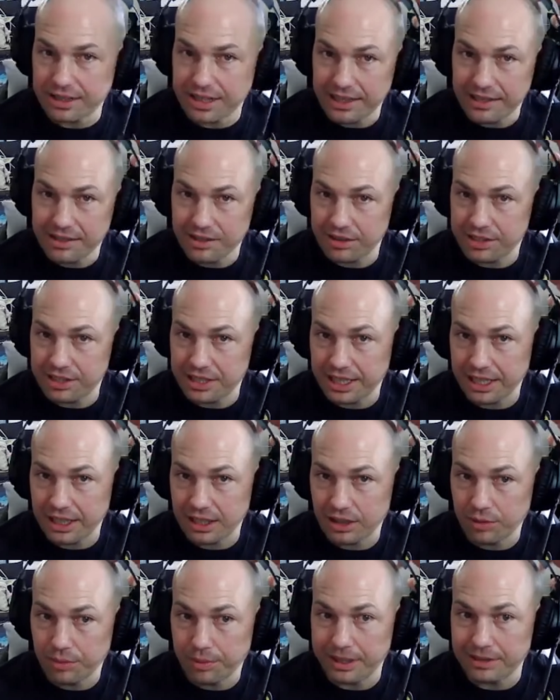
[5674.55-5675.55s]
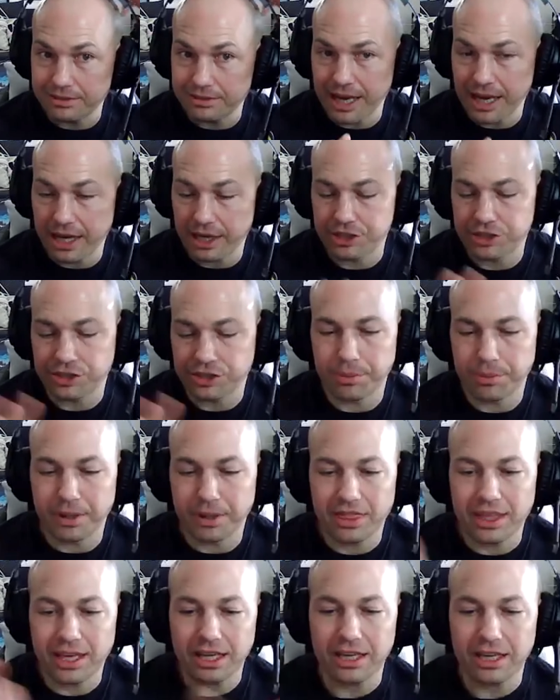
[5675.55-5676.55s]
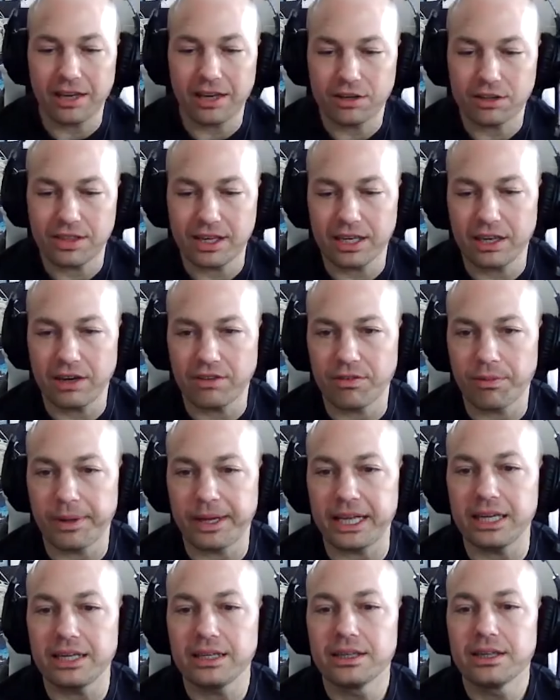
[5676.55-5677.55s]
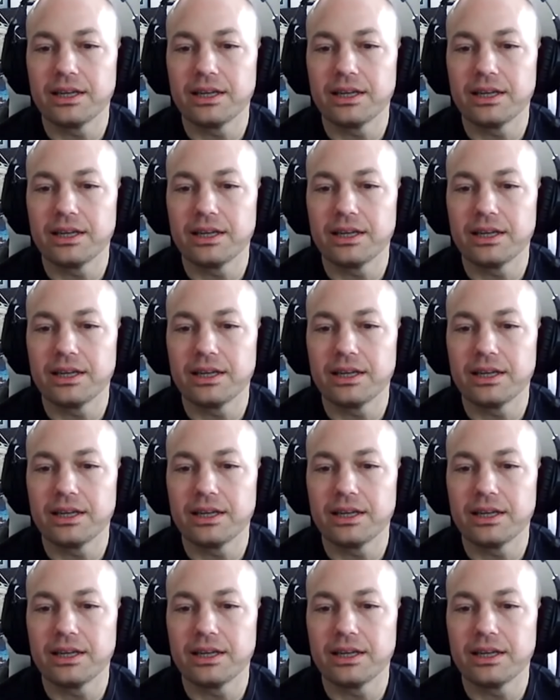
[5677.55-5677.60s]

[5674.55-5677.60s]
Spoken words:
that starts to get a little bit extra. But thank you everybody.